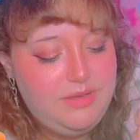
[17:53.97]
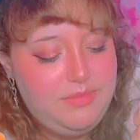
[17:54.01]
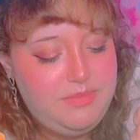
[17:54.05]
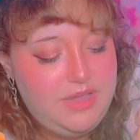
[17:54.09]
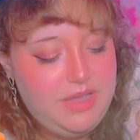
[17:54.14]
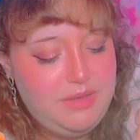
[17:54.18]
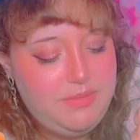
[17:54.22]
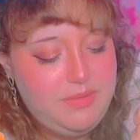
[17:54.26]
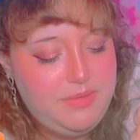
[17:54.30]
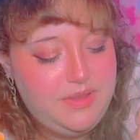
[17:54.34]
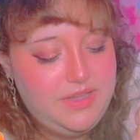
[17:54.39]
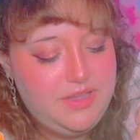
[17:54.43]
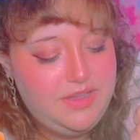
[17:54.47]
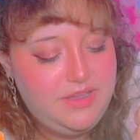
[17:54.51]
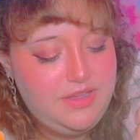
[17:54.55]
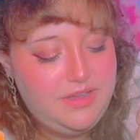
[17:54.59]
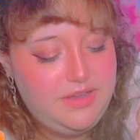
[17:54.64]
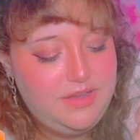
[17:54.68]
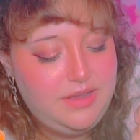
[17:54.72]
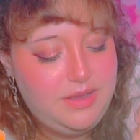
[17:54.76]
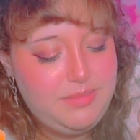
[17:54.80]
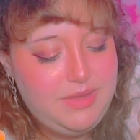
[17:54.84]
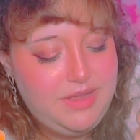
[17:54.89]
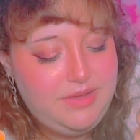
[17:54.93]
be able to
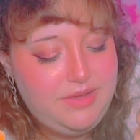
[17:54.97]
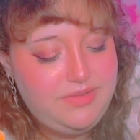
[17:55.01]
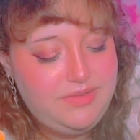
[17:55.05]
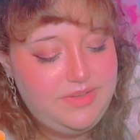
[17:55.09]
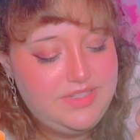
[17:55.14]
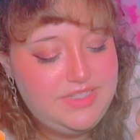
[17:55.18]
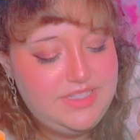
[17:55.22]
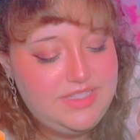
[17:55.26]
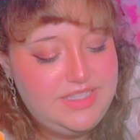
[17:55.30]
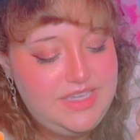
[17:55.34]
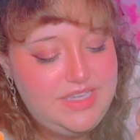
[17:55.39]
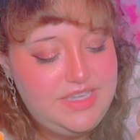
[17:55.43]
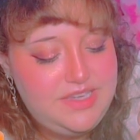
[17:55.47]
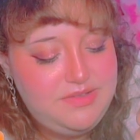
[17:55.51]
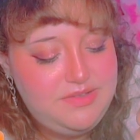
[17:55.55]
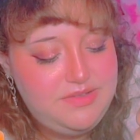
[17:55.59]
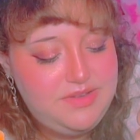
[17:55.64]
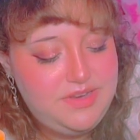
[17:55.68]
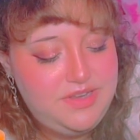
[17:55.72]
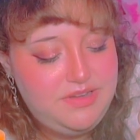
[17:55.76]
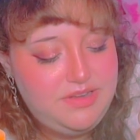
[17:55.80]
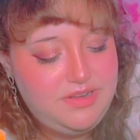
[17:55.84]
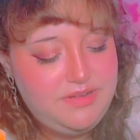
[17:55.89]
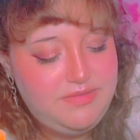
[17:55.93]
come out and see you,
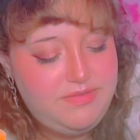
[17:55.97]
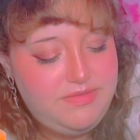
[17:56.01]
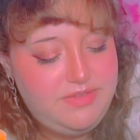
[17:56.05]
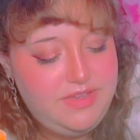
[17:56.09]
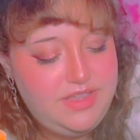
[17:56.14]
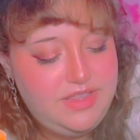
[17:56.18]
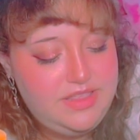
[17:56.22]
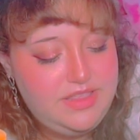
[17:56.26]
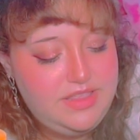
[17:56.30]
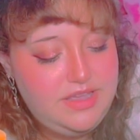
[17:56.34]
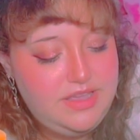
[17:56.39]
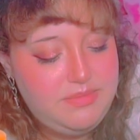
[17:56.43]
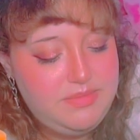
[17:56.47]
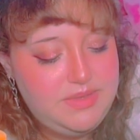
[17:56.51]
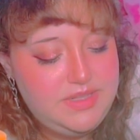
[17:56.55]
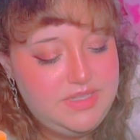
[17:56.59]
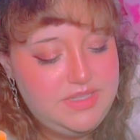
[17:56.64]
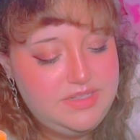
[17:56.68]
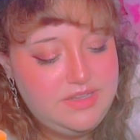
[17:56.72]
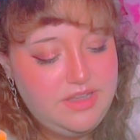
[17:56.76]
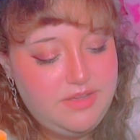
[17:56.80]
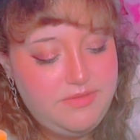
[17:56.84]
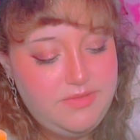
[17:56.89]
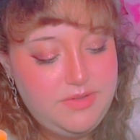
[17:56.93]
and you could feed them and
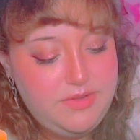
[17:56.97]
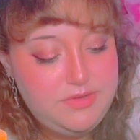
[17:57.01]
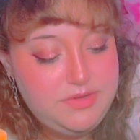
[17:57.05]
stuff.